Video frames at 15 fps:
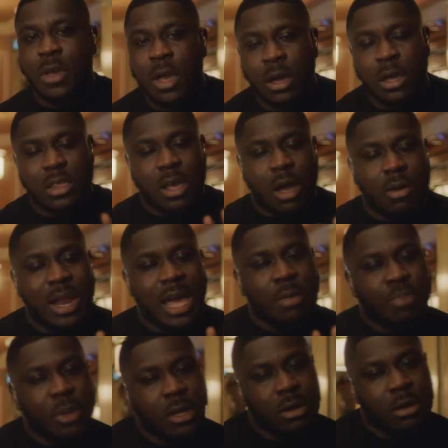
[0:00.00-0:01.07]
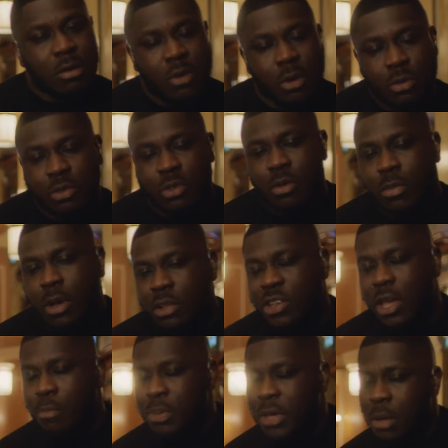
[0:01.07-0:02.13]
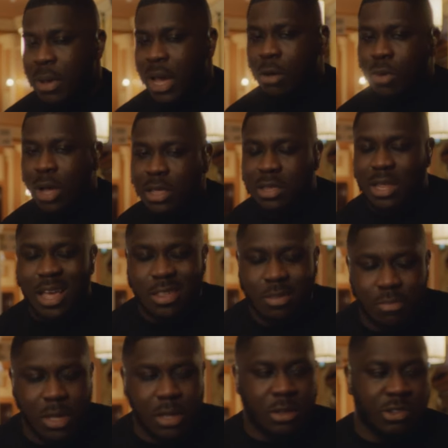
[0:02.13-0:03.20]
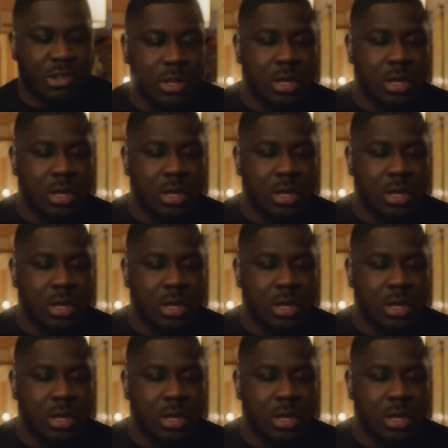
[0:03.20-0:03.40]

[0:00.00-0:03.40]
Cause I don't like being on the roads too much, I be on my ones, that's me, G.